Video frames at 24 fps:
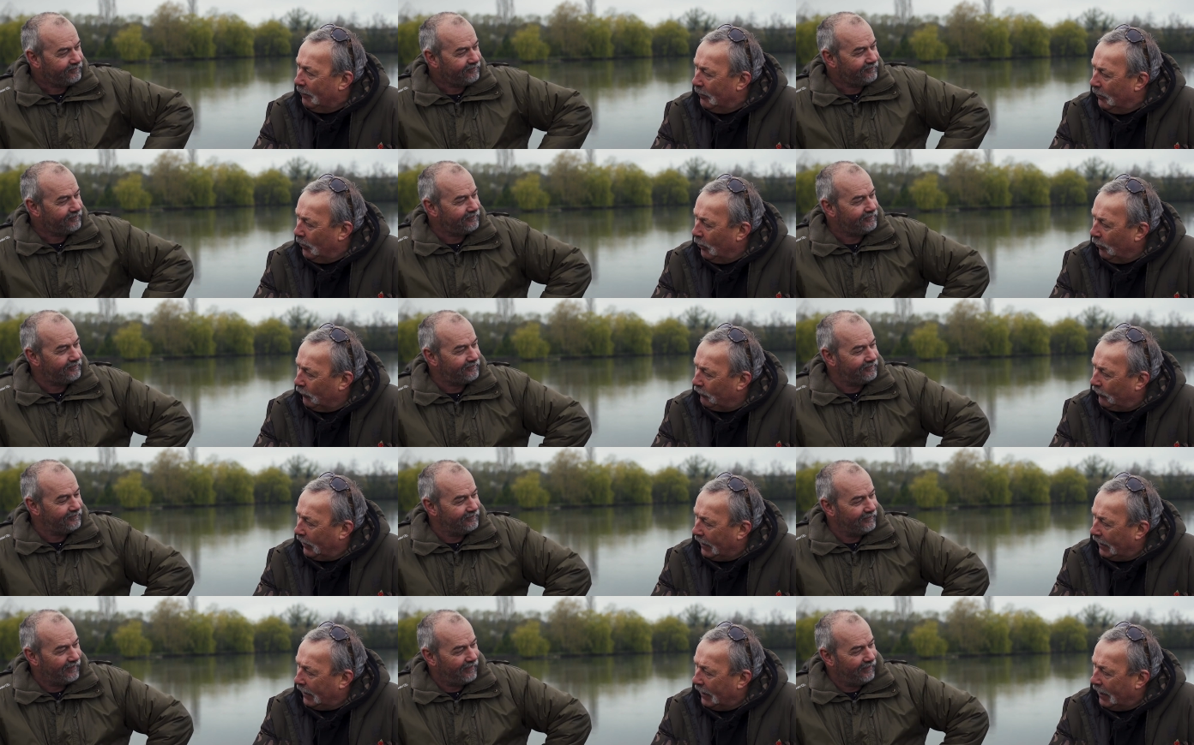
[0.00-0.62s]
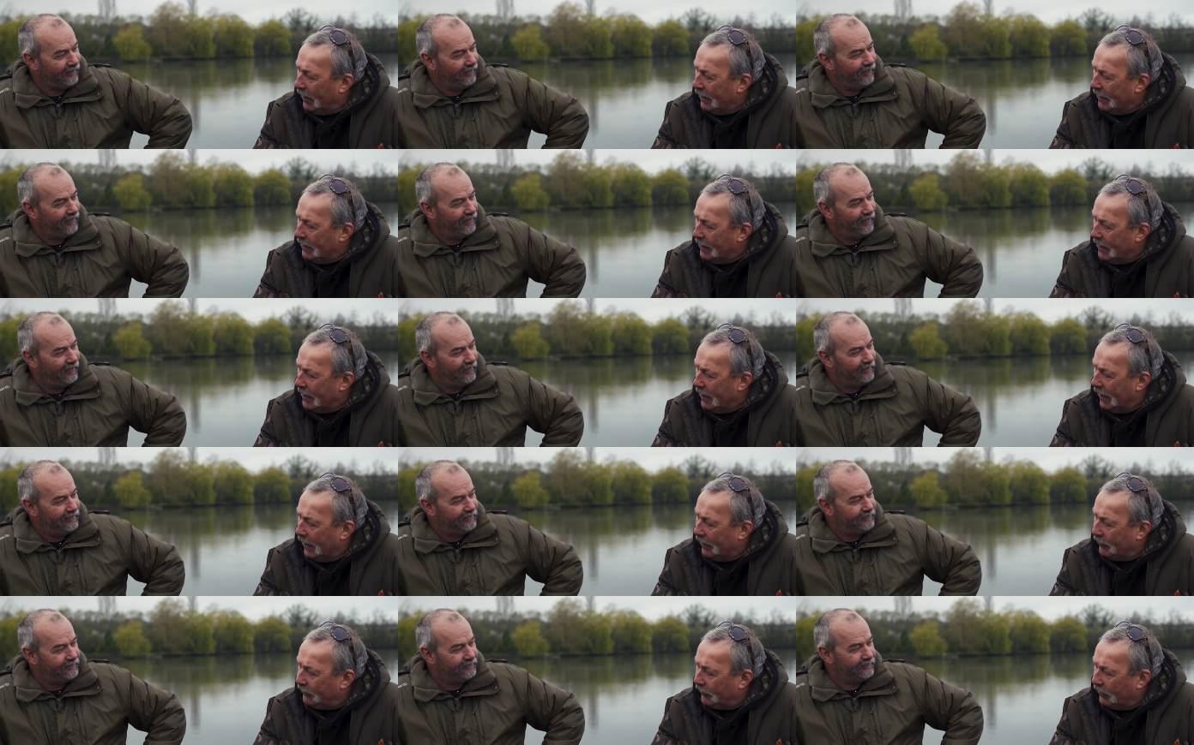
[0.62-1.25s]
Speaker 1: we're not taking any
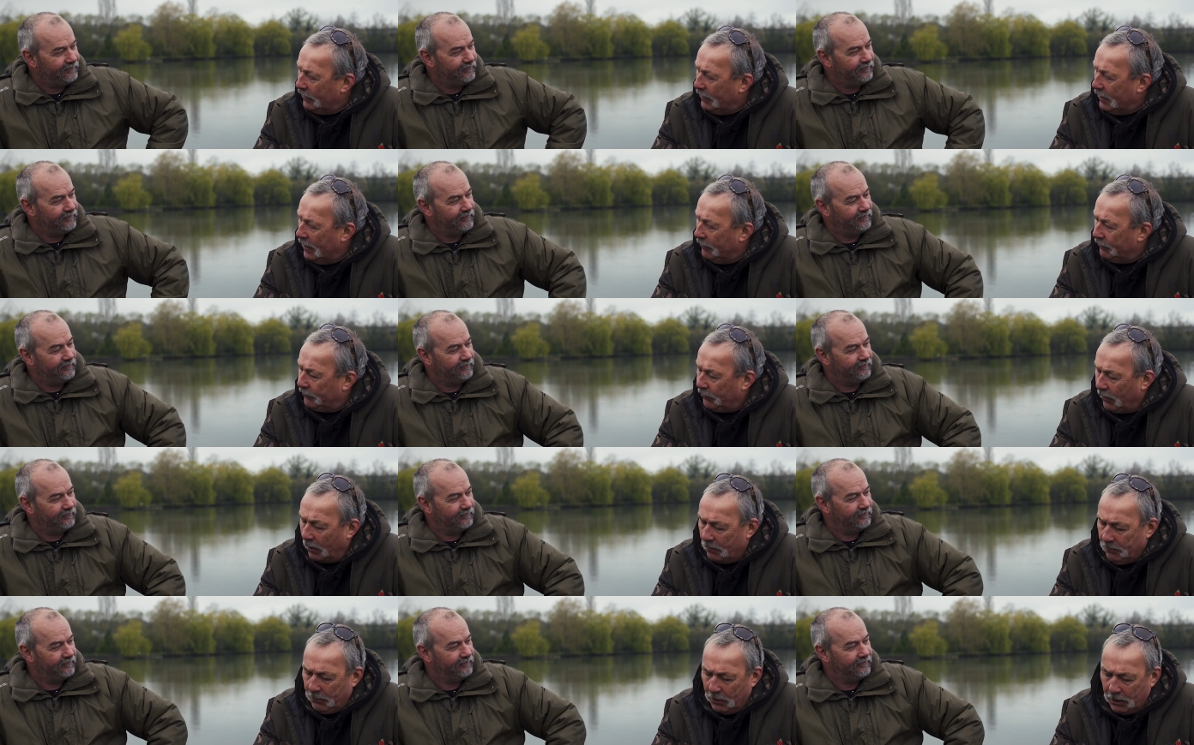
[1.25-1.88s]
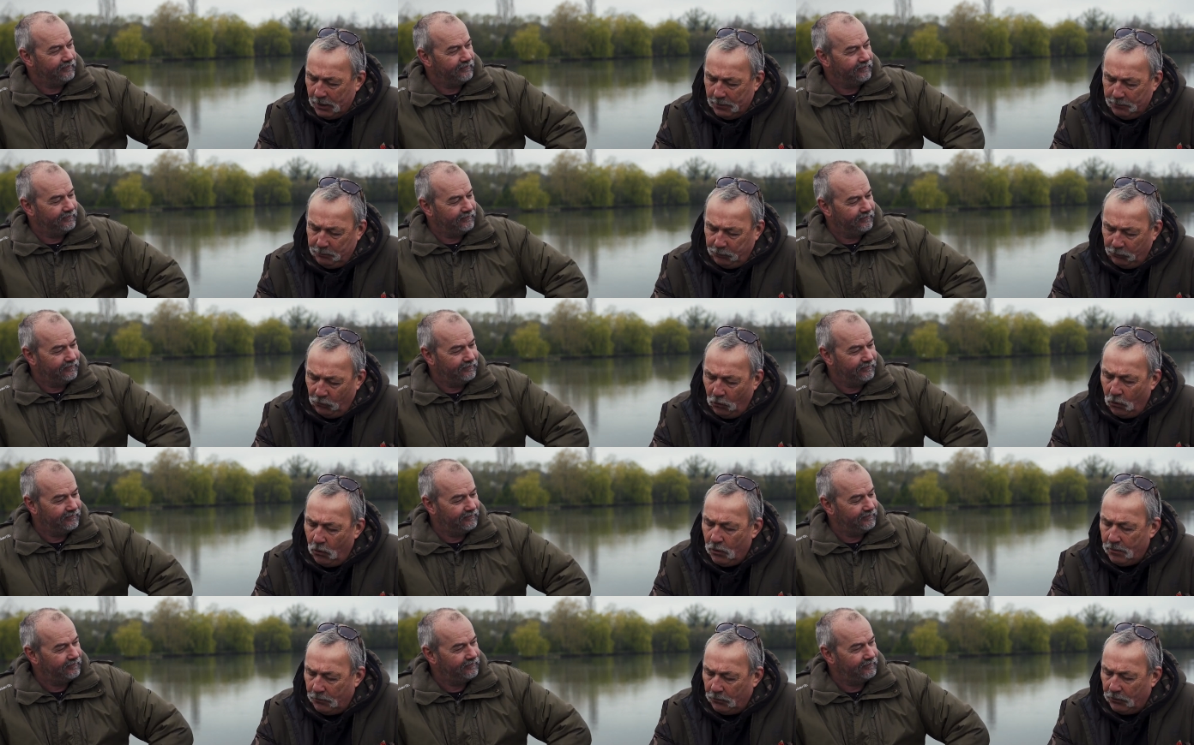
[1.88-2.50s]
nasty niffs home, but the
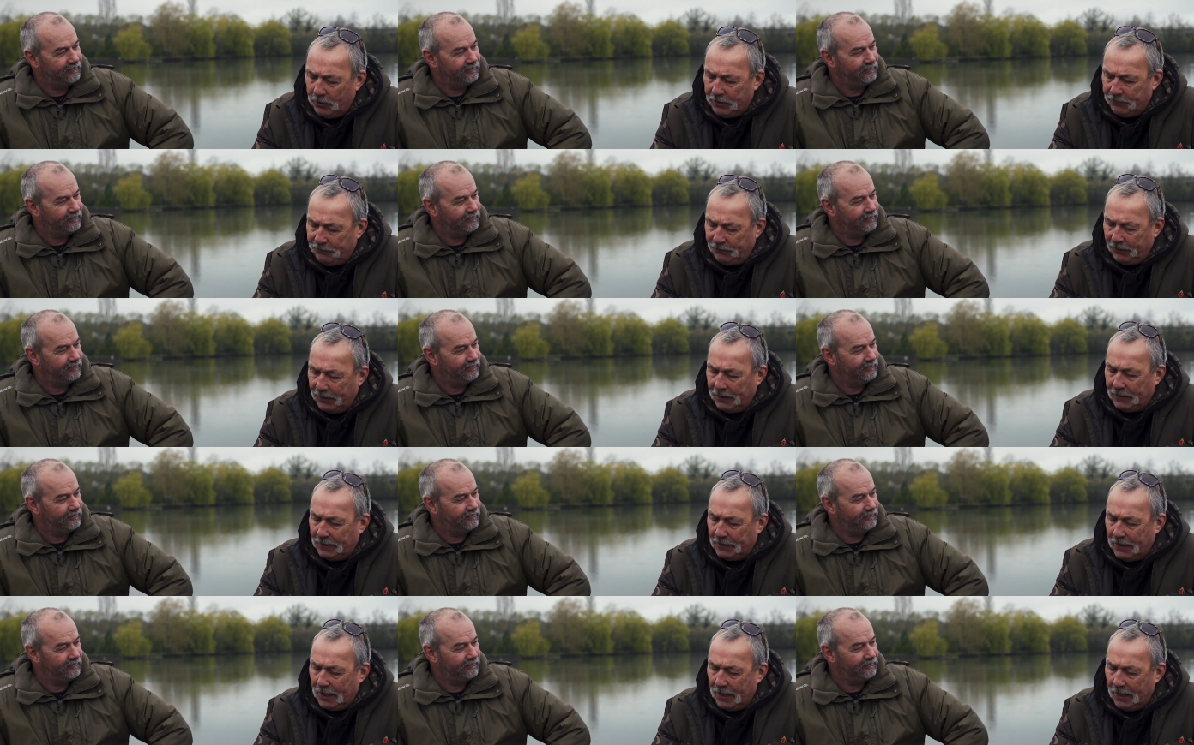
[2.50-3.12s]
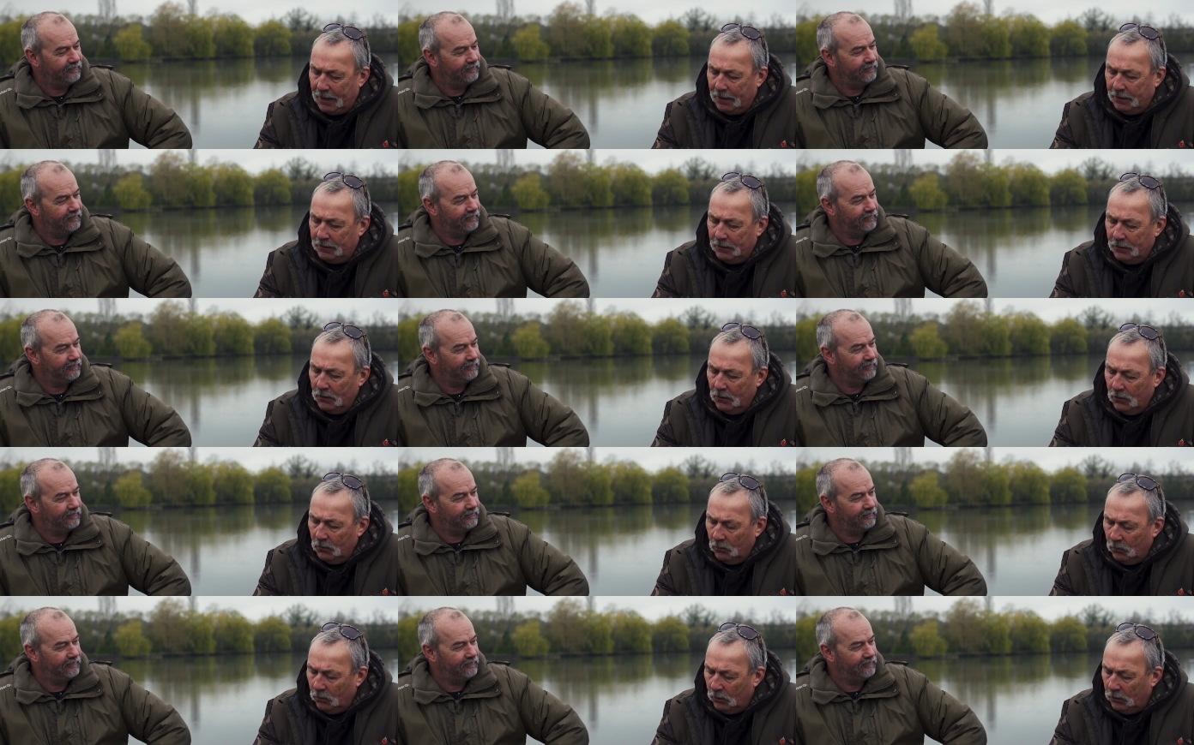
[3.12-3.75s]
primary thing there
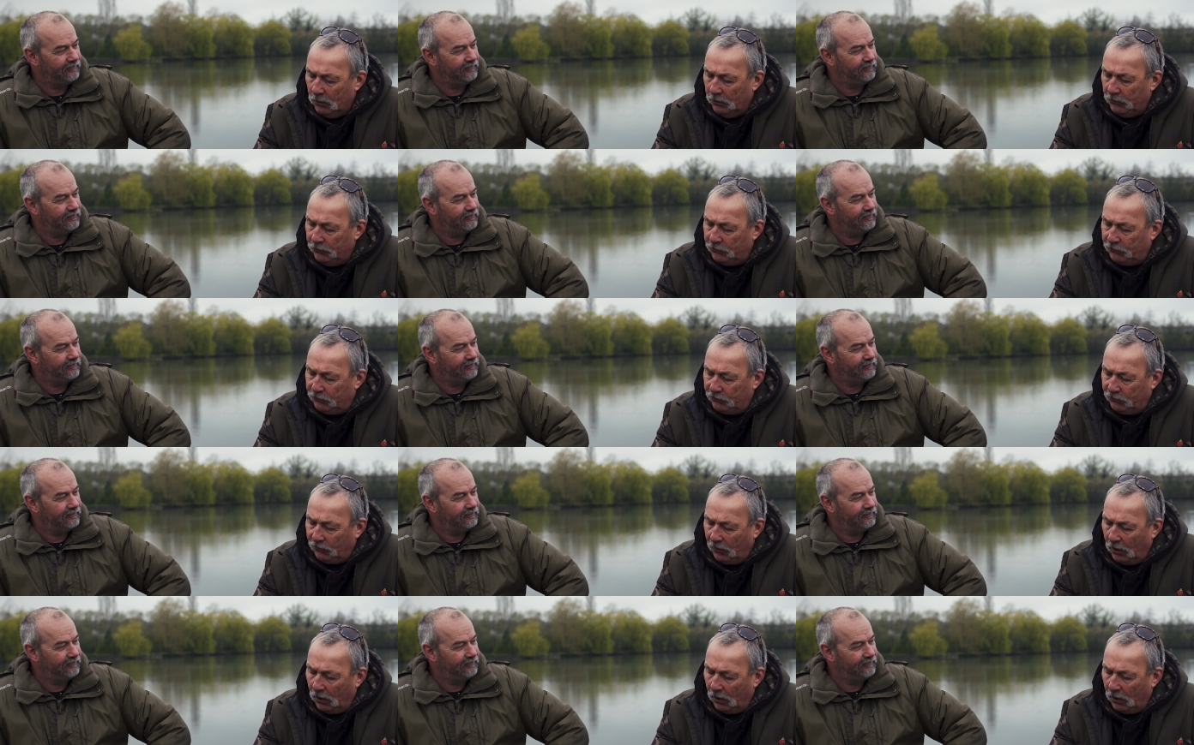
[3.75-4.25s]
was